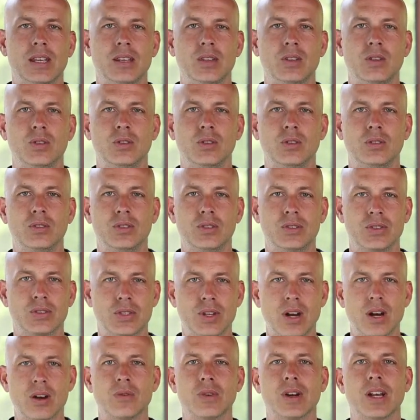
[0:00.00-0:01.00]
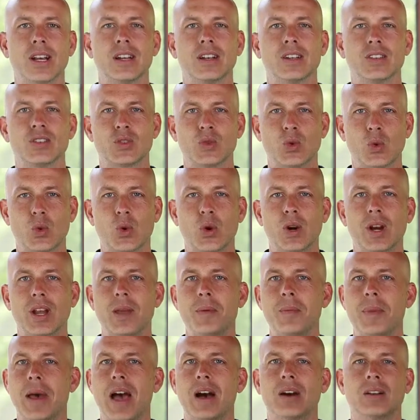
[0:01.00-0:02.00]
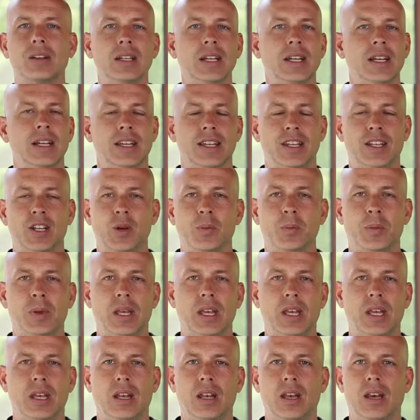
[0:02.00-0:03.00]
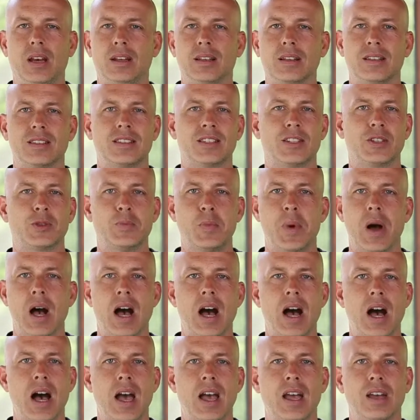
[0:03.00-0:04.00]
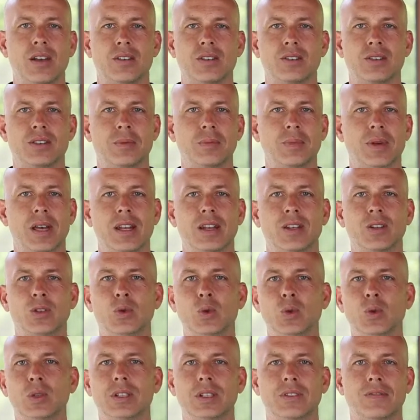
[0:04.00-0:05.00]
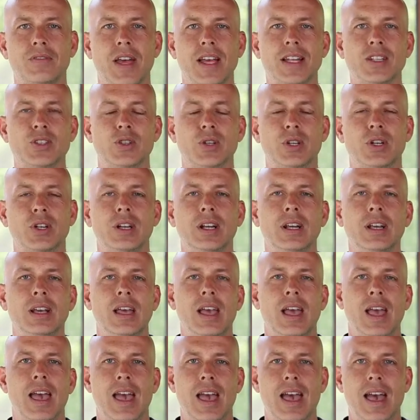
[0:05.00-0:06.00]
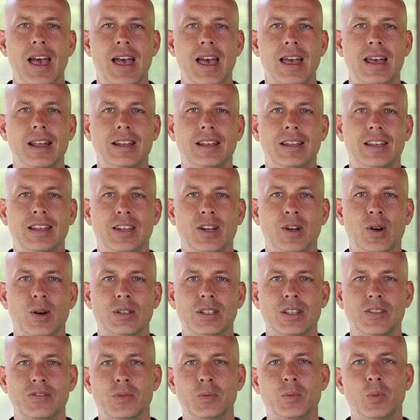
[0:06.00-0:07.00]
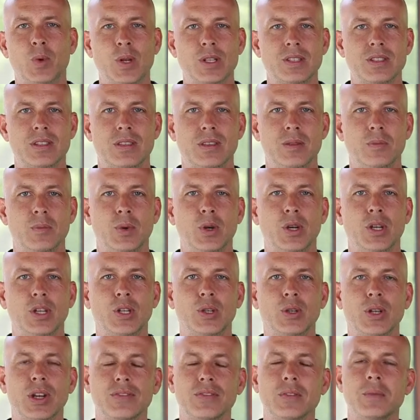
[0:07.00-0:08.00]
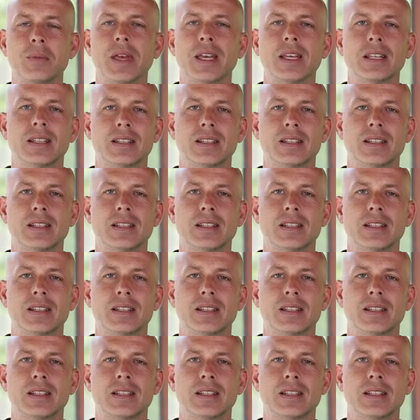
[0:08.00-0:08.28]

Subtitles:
You start reading a story about, being a spy or some kind of cool adventure, and at different points in the book, you'd have to make a